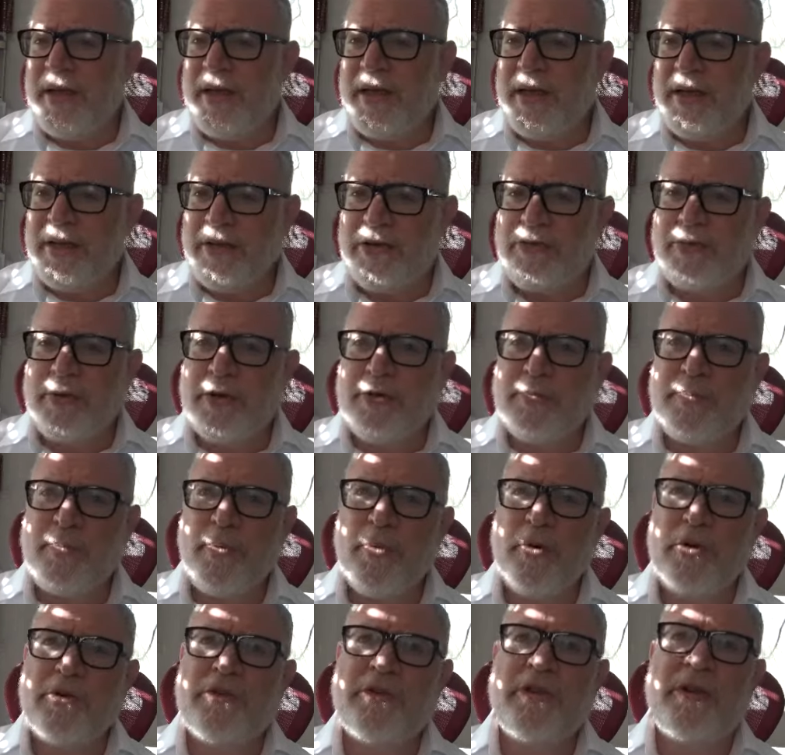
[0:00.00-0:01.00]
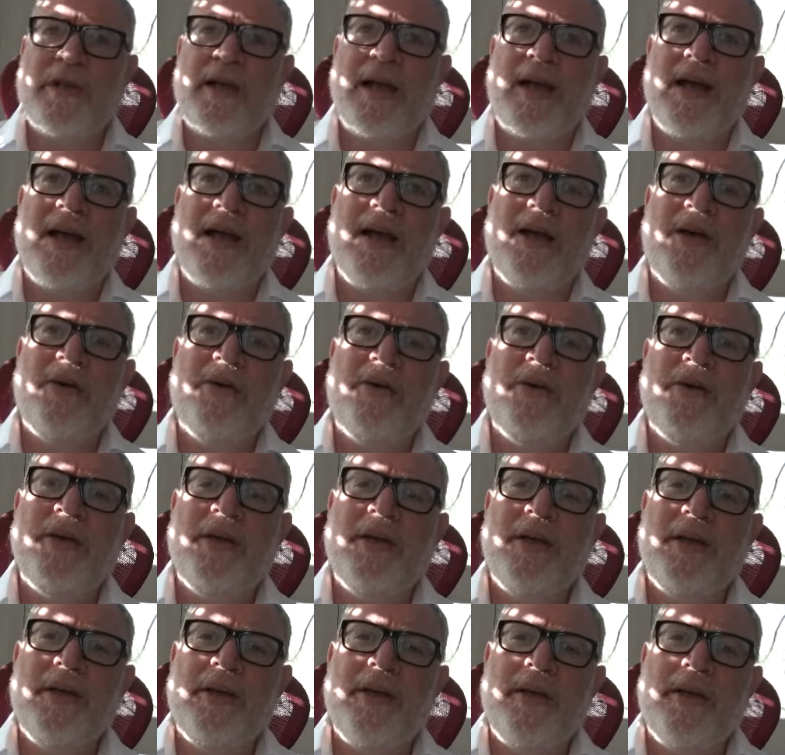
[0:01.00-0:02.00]
in this week's portion how,
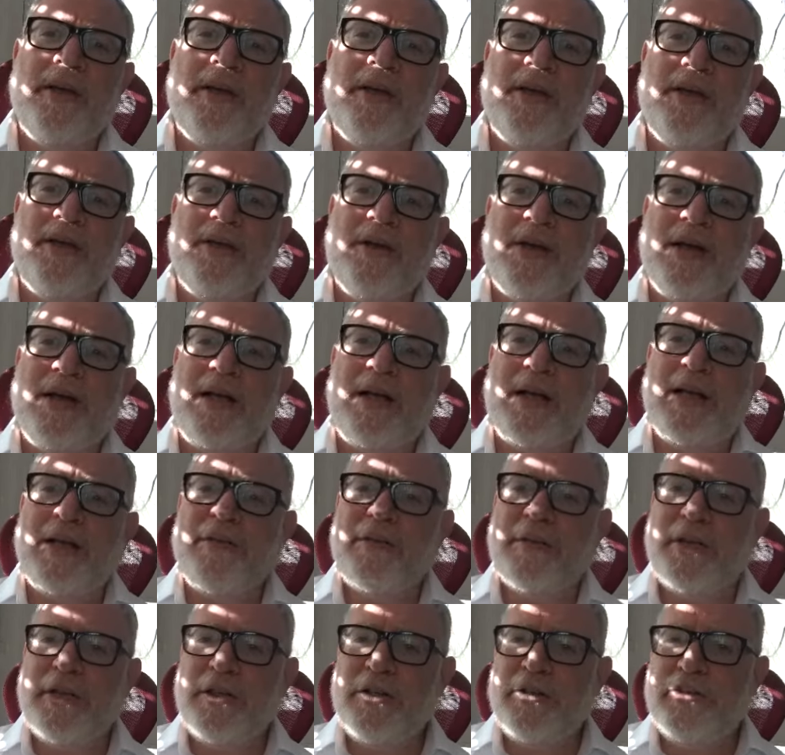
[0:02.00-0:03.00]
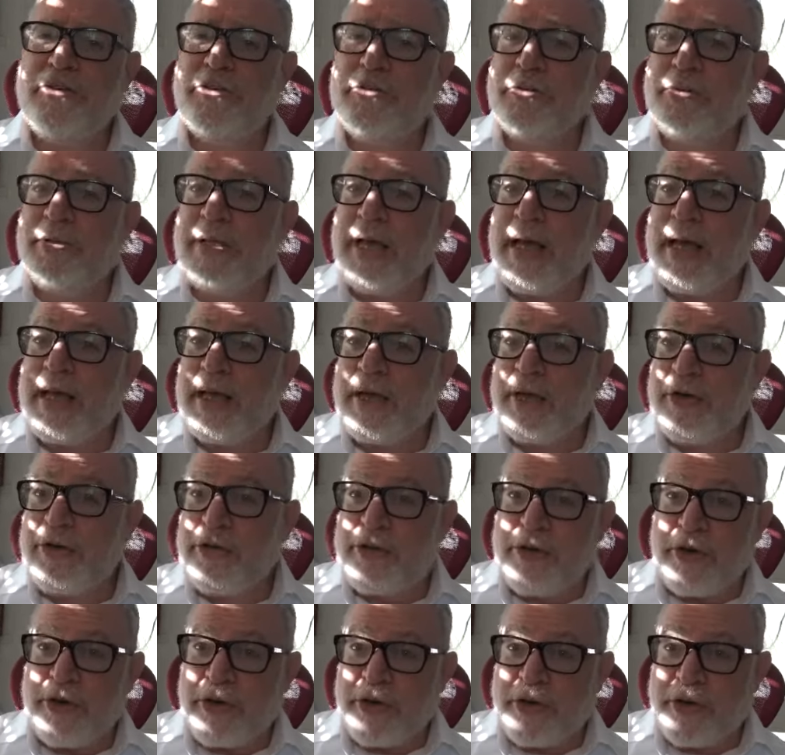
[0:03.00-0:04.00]
you know, I'll give a little Judean
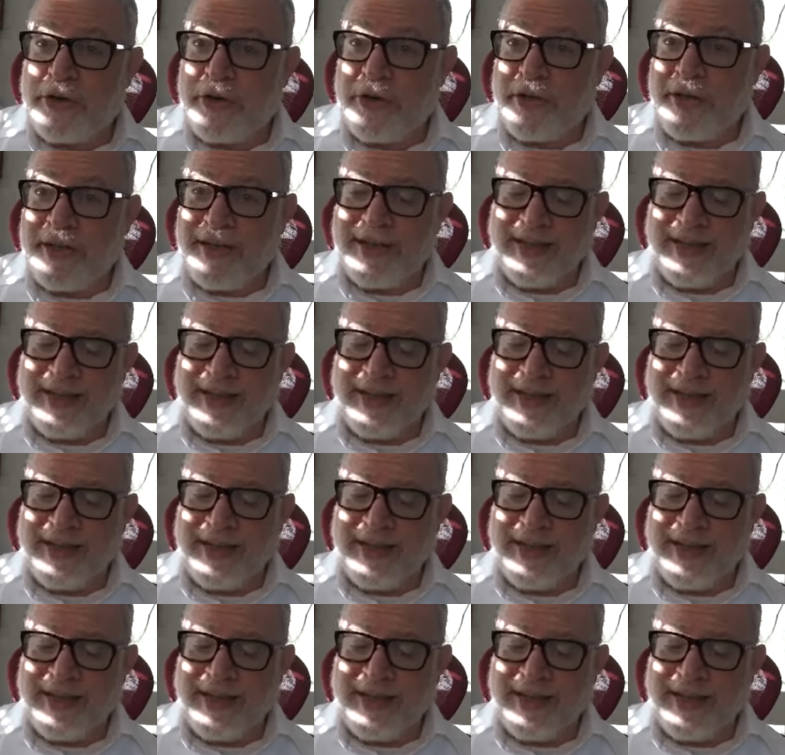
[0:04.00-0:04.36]
dessert.